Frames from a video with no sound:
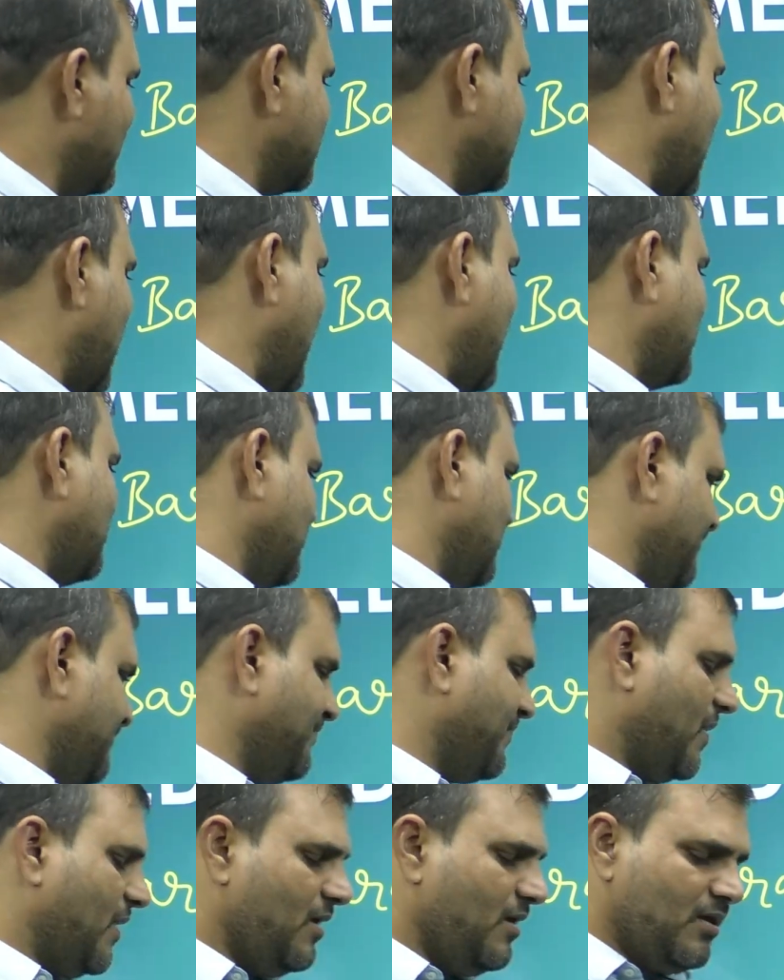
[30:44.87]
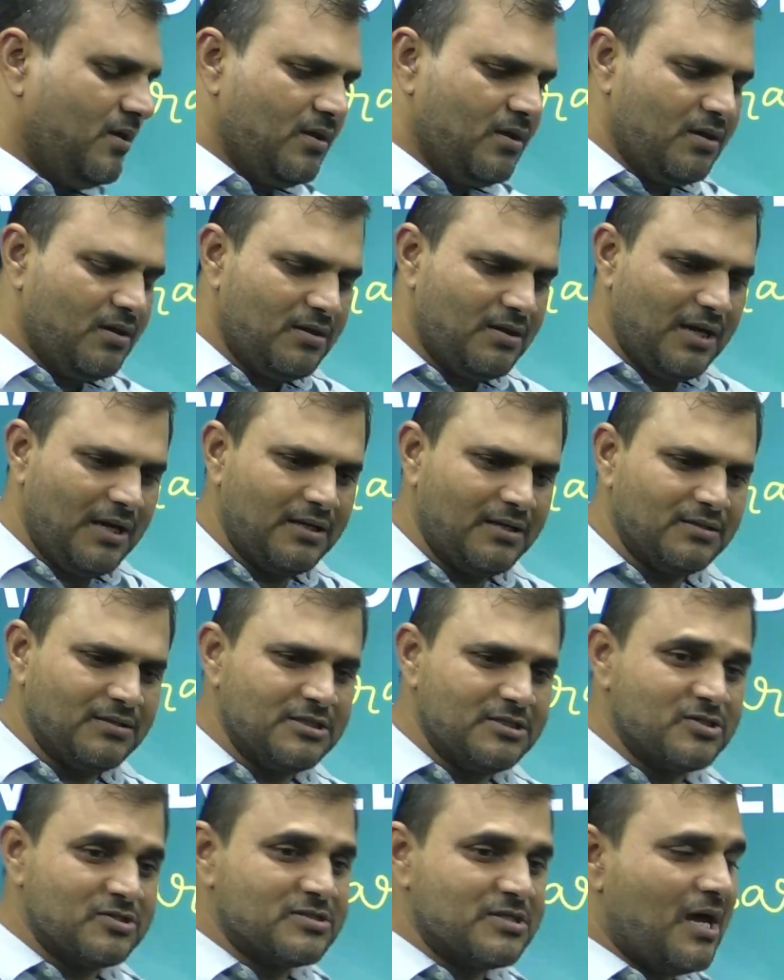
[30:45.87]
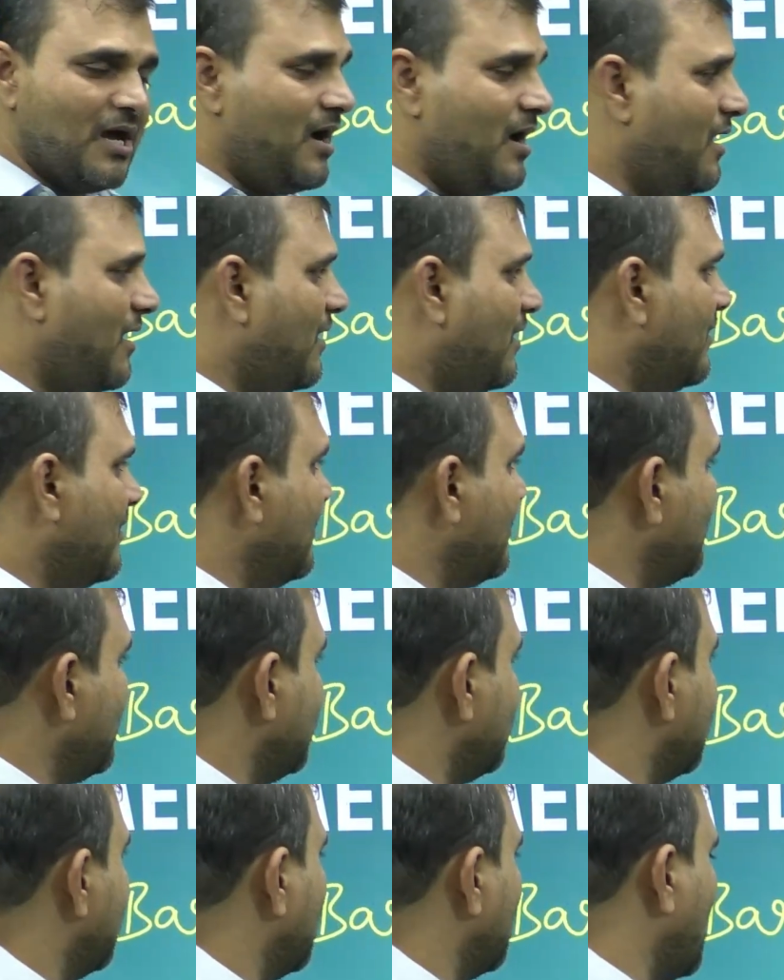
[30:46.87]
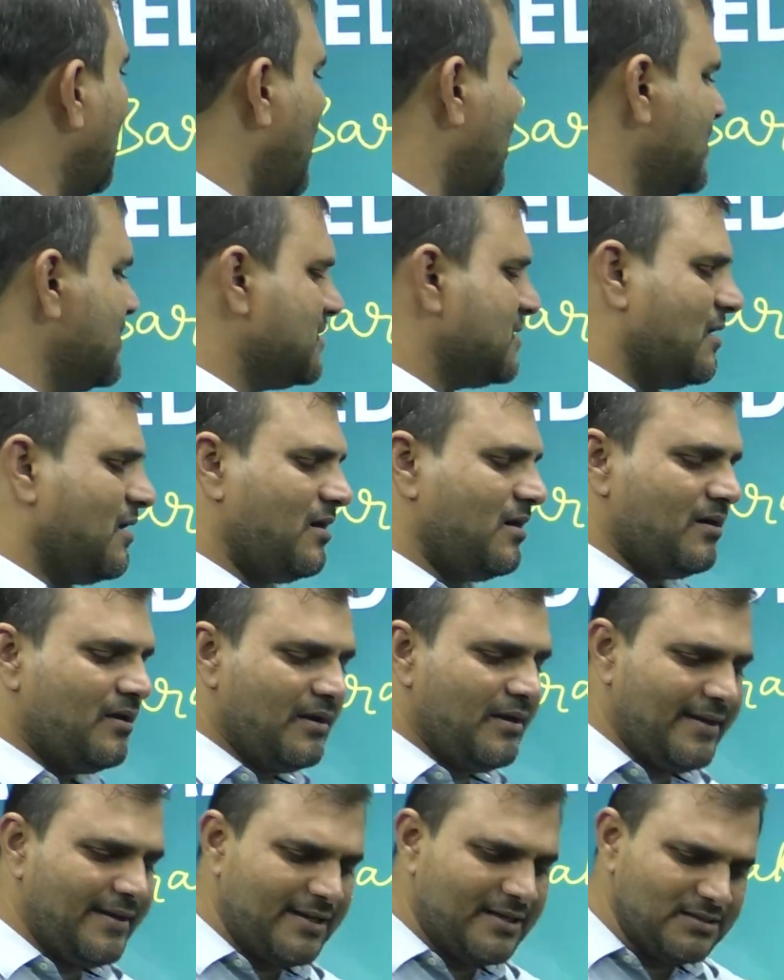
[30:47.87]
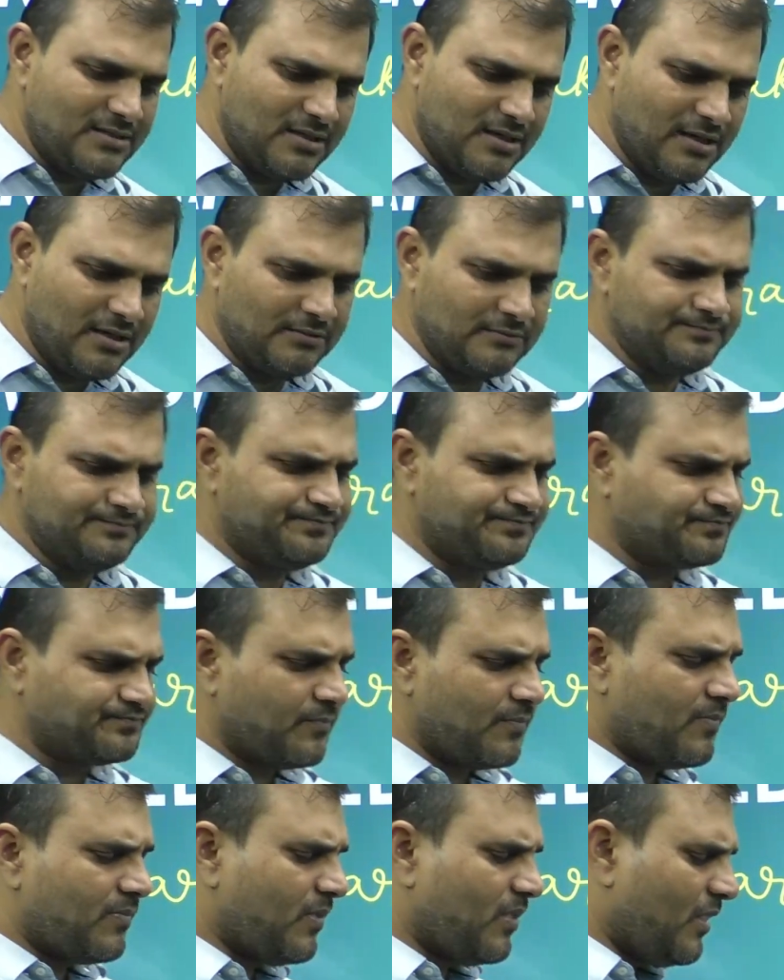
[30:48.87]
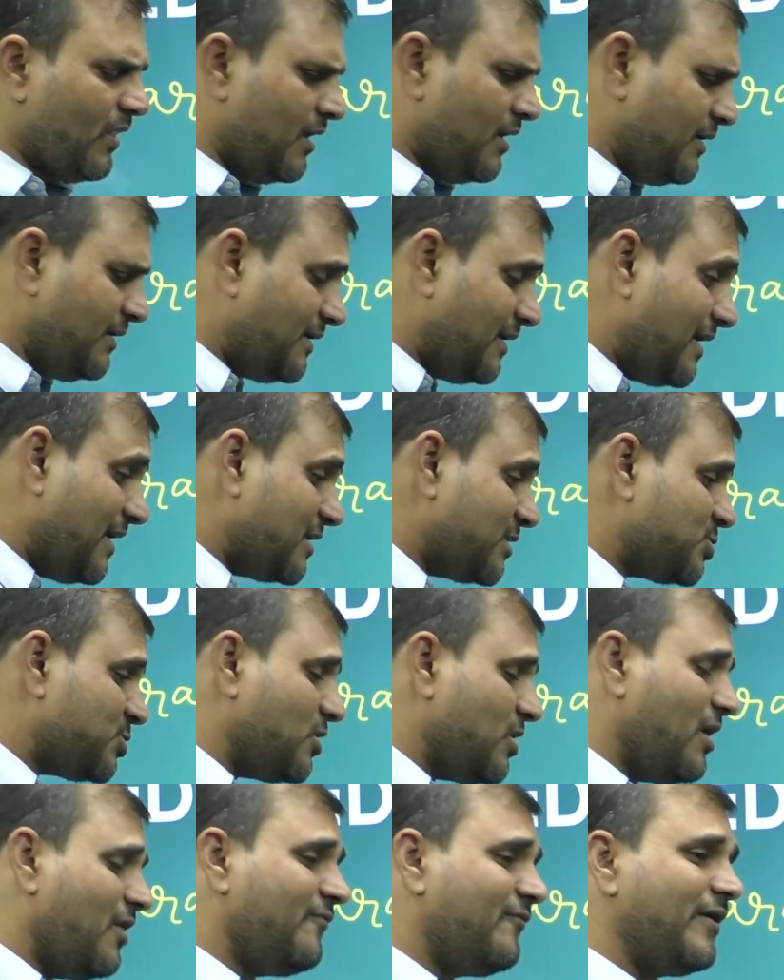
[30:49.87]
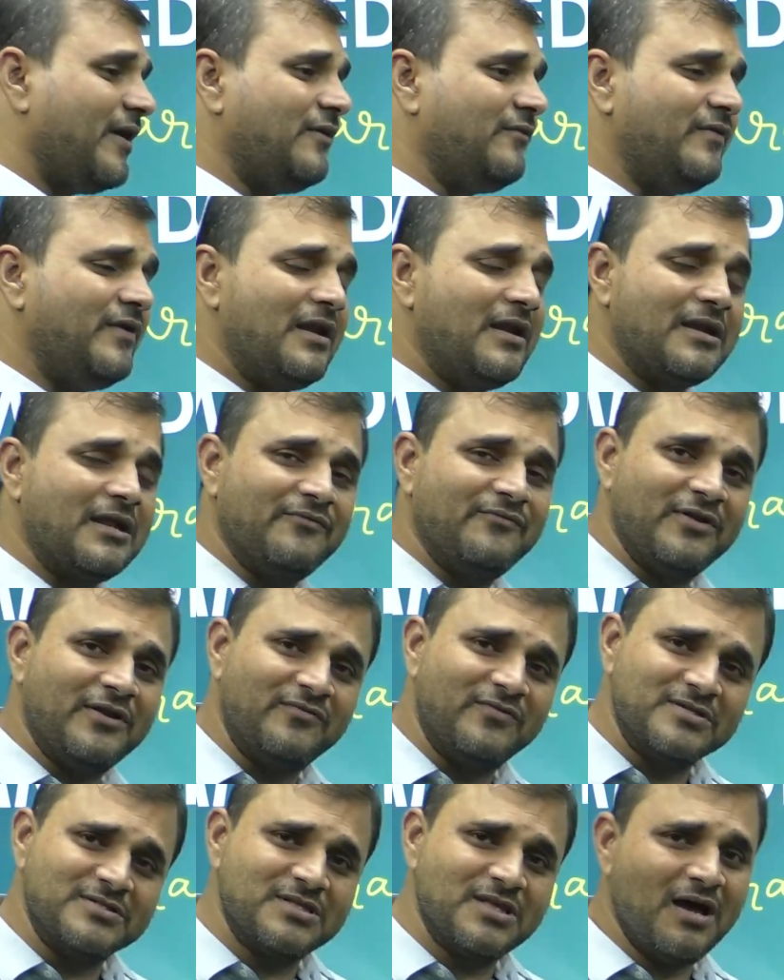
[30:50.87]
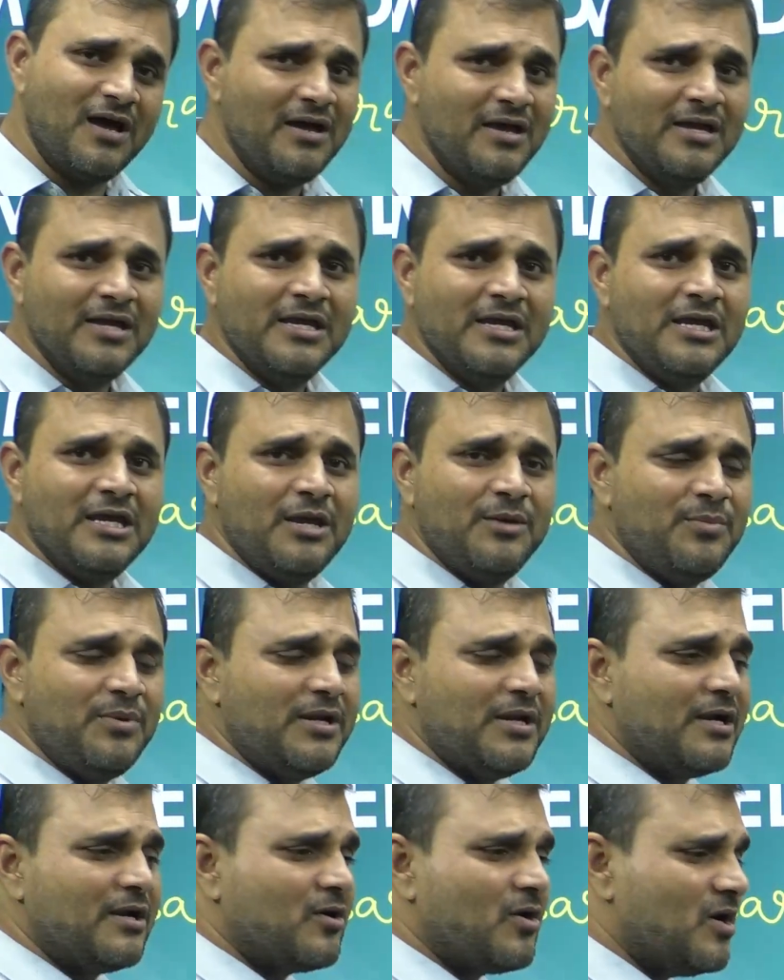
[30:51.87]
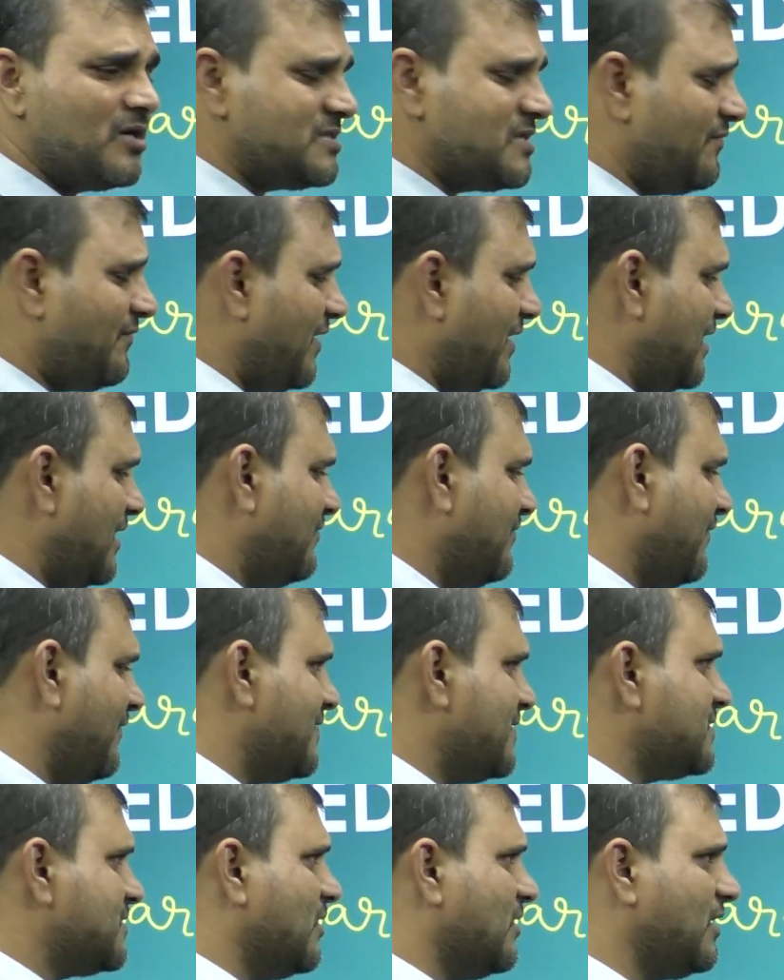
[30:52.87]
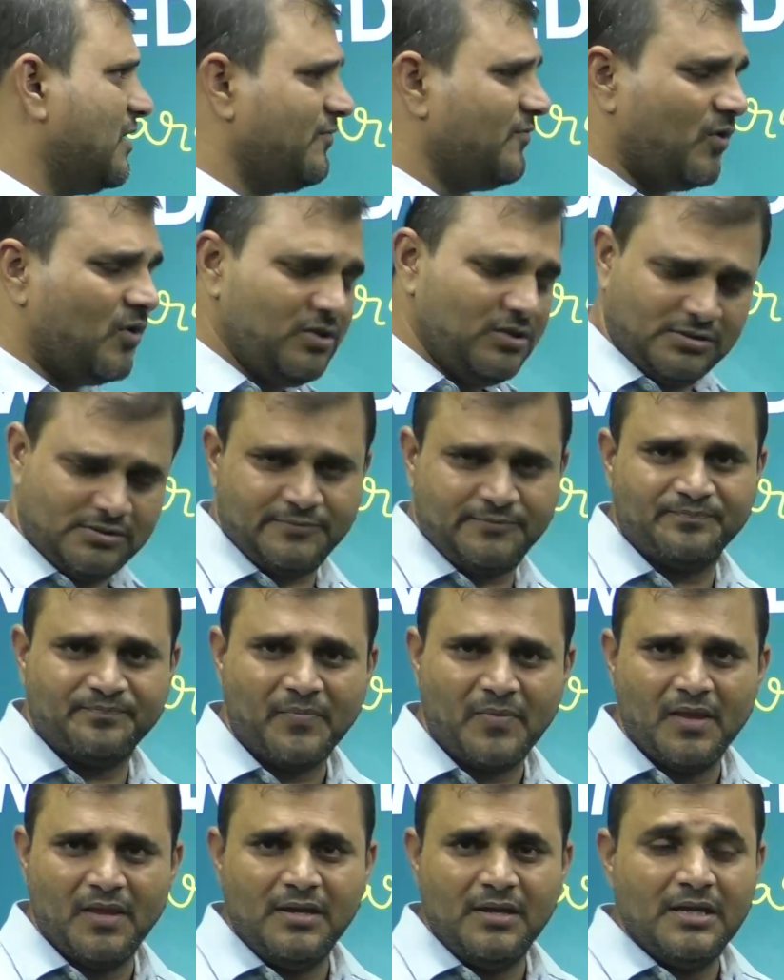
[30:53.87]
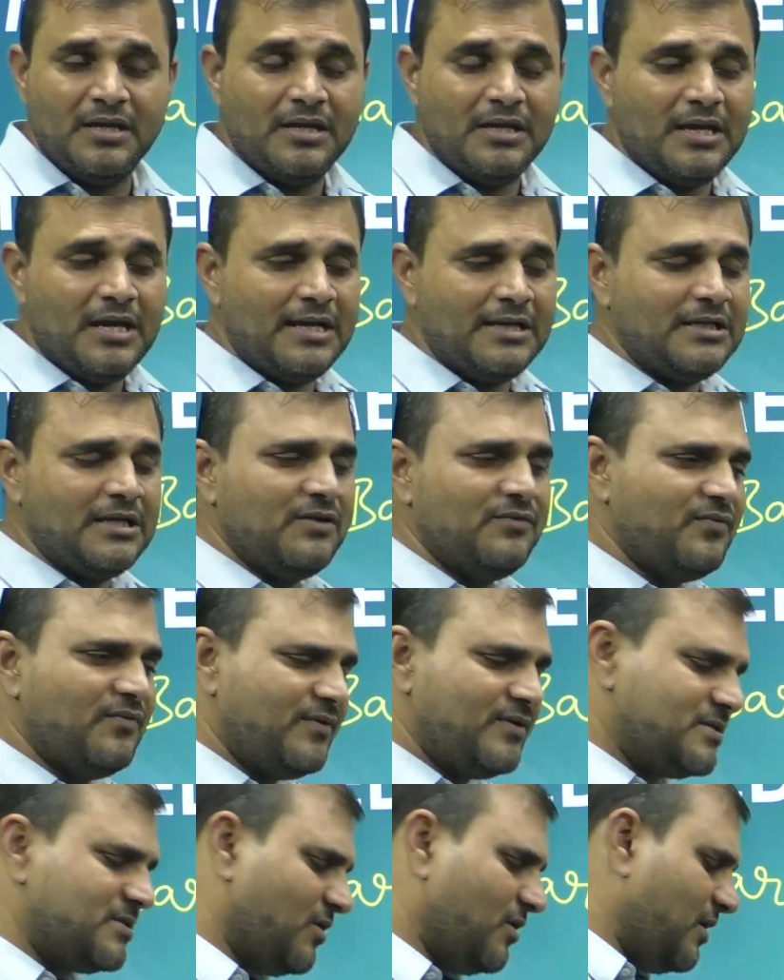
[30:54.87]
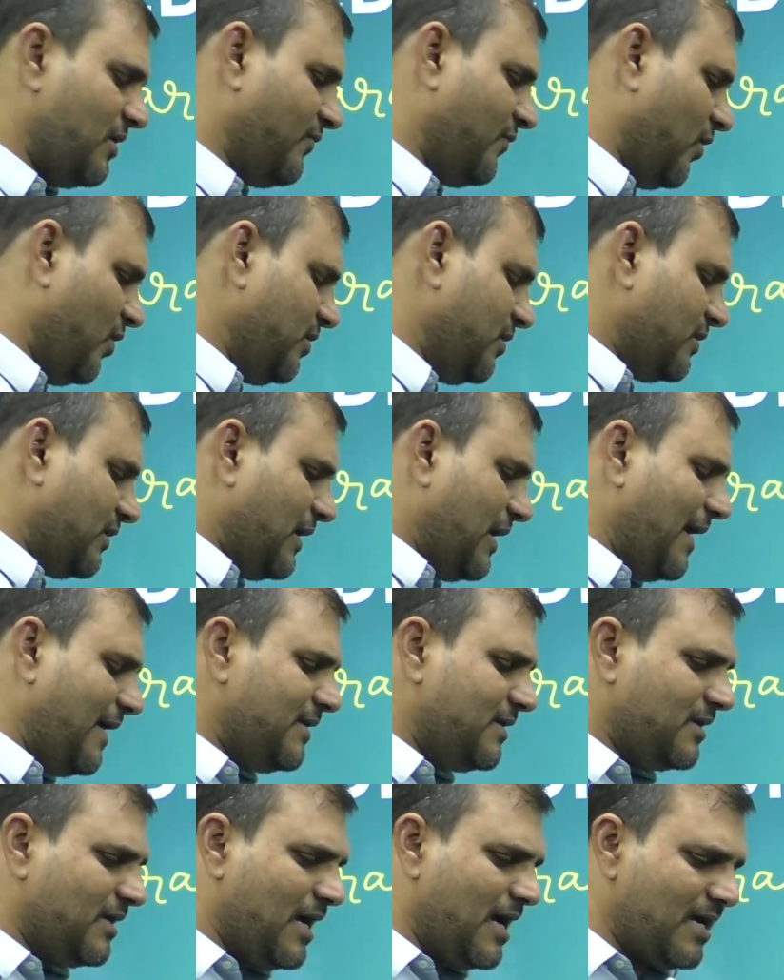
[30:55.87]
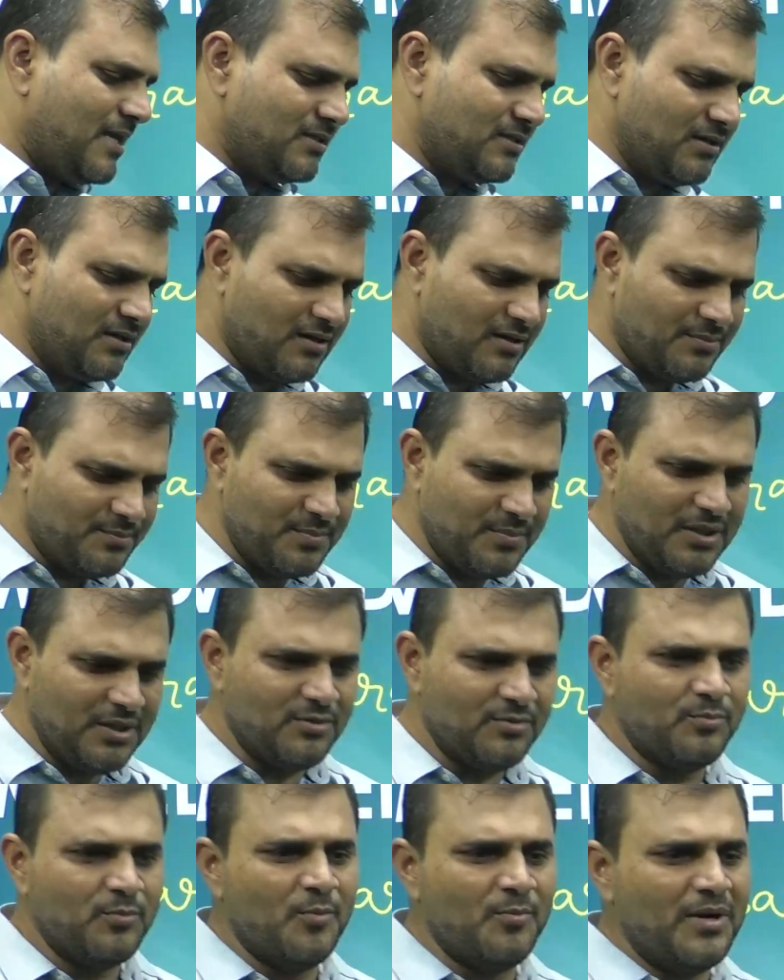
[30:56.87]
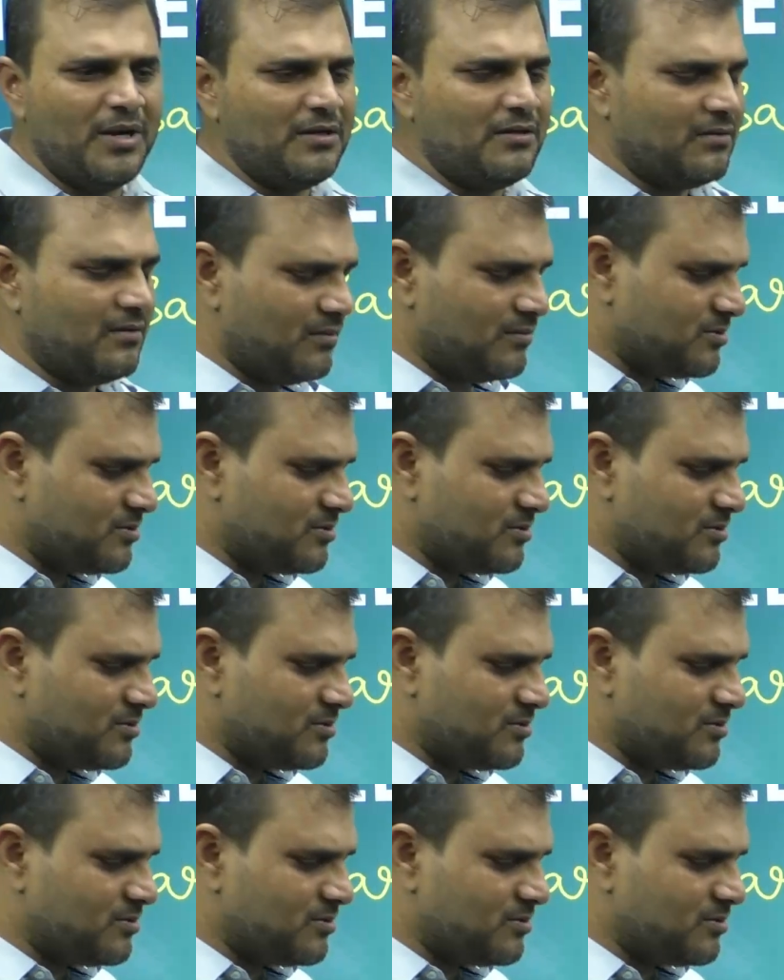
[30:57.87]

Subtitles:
hanged. Right, this was the immediate cause. And introduction of Enfield rifle was the immediate cause of 1857 revolt. 1857 revolt, right? And movement.